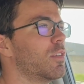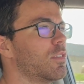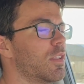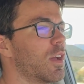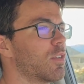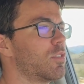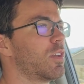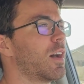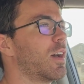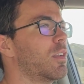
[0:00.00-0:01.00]
Sit
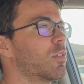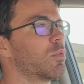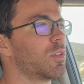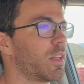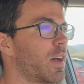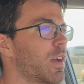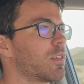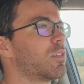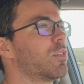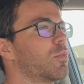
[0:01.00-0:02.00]
outside,
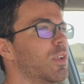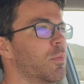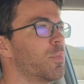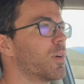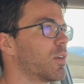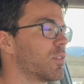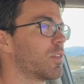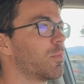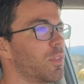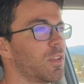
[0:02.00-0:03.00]
relax, read a book or
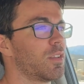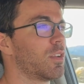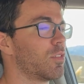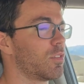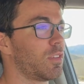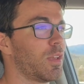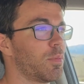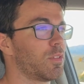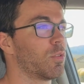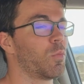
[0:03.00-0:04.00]
something. You know, just keep
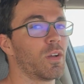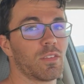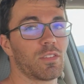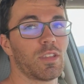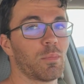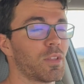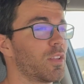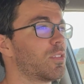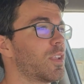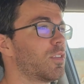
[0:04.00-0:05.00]
it to one
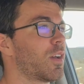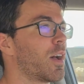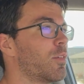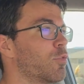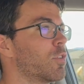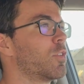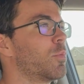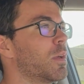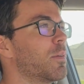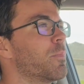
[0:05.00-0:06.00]
stimulus at a time for a little bit.